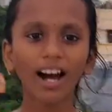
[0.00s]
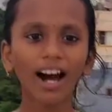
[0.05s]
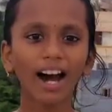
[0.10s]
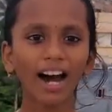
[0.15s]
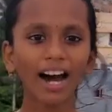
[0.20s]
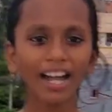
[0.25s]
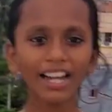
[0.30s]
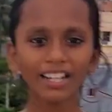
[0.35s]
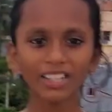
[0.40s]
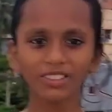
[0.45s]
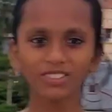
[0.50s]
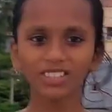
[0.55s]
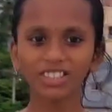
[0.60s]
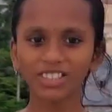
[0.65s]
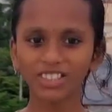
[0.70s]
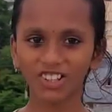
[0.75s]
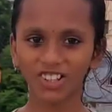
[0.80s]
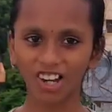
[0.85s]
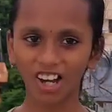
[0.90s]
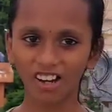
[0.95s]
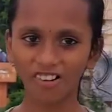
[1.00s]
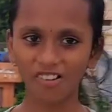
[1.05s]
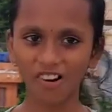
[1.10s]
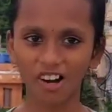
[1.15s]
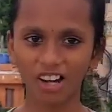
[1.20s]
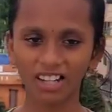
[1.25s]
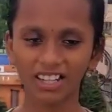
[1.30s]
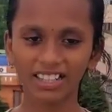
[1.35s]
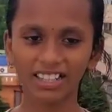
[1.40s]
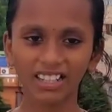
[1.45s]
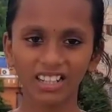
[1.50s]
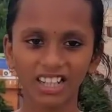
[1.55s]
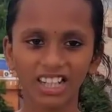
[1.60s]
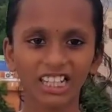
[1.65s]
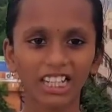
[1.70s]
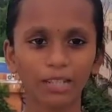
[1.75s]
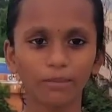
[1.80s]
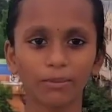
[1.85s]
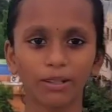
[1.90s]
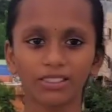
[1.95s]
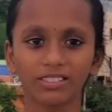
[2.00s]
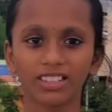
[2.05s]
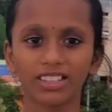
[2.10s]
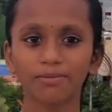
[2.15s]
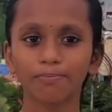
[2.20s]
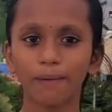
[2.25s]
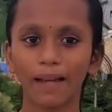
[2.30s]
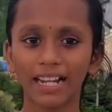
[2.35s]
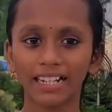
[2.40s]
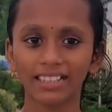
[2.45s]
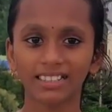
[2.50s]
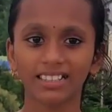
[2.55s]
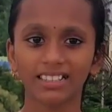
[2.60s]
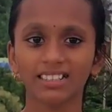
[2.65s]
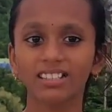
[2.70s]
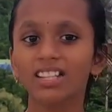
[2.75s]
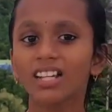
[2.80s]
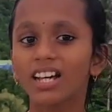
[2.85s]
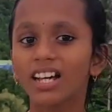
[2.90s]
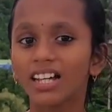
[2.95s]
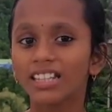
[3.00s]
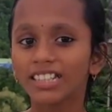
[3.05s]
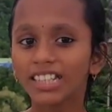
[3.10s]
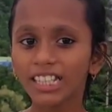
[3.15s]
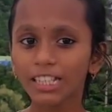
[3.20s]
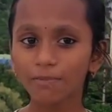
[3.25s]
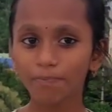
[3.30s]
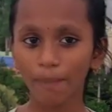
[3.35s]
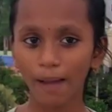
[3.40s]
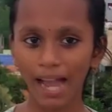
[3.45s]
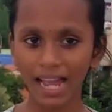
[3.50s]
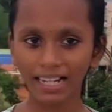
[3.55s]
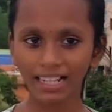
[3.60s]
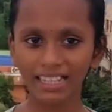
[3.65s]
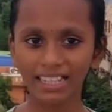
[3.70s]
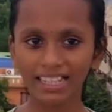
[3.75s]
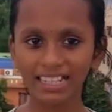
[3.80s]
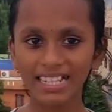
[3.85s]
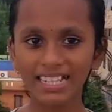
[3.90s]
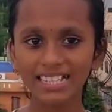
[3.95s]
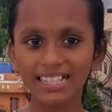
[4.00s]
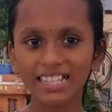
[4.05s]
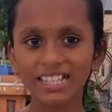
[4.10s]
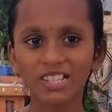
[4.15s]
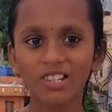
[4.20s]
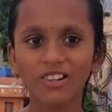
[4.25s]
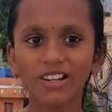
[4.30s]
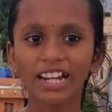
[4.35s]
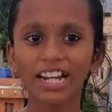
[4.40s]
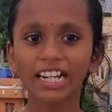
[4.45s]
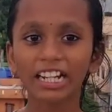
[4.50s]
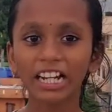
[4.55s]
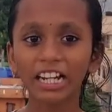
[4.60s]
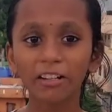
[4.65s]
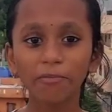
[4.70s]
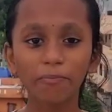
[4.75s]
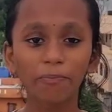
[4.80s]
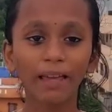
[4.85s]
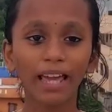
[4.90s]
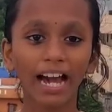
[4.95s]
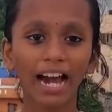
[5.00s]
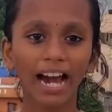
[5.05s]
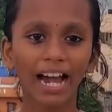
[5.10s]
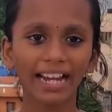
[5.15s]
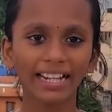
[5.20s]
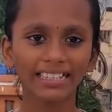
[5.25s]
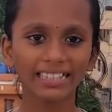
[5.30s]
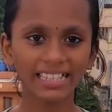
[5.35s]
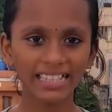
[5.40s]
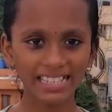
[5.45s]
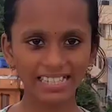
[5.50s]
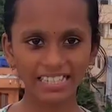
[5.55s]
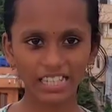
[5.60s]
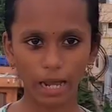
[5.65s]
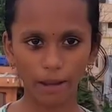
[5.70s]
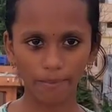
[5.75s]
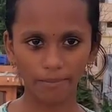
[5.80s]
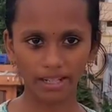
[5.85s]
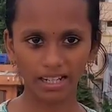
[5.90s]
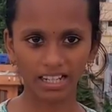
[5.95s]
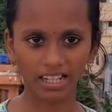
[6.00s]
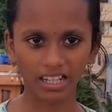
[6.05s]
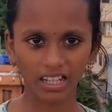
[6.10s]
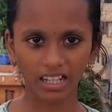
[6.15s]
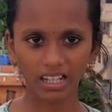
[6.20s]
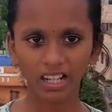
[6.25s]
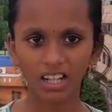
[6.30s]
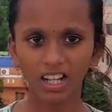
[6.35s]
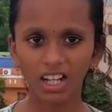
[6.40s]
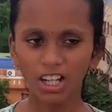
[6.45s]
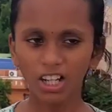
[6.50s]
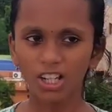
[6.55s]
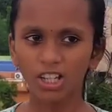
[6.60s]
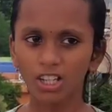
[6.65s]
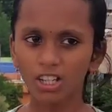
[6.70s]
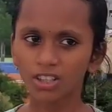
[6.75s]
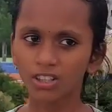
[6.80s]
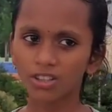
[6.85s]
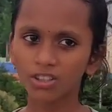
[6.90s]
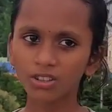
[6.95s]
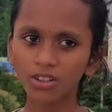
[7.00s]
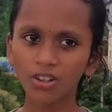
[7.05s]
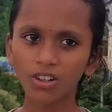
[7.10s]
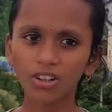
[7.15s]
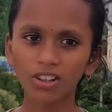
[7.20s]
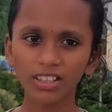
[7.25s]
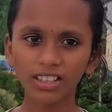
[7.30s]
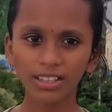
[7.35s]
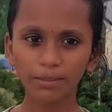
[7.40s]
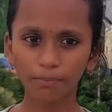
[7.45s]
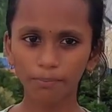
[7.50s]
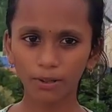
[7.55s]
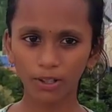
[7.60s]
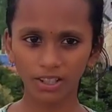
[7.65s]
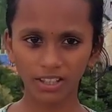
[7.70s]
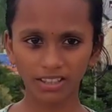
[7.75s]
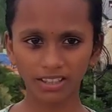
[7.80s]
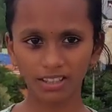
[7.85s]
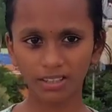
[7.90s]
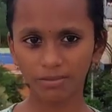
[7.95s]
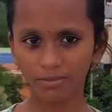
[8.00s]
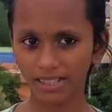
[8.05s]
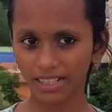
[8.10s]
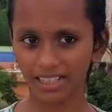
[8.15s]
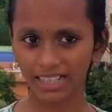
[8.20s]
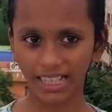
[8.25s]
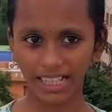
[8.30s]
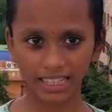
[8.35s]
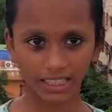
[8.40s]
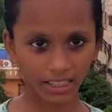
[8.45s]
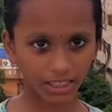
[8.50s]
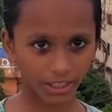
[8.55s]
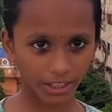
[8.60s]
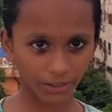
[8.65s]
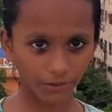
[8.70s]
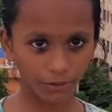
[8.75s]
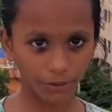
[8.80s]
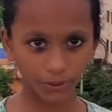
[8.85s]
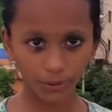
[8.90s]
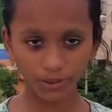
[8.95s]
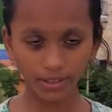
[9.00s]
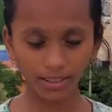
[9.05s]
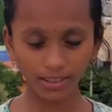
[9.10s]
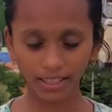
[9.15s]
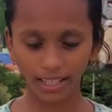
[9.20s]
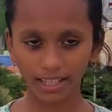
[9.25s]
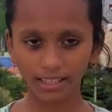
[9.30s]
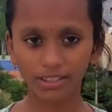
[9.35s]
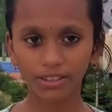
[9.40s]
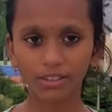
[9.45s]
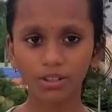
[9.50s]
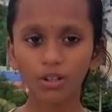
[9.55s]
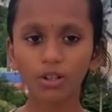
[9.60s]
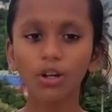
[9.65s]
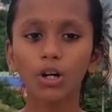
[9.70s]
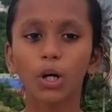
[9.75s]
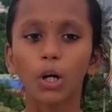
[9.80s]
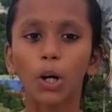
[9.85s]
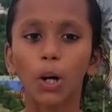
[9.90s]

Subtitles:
I know that you have already learned about this pancreas. This pancreas is located behind the stomach. So it produces many digestive juices, as you know.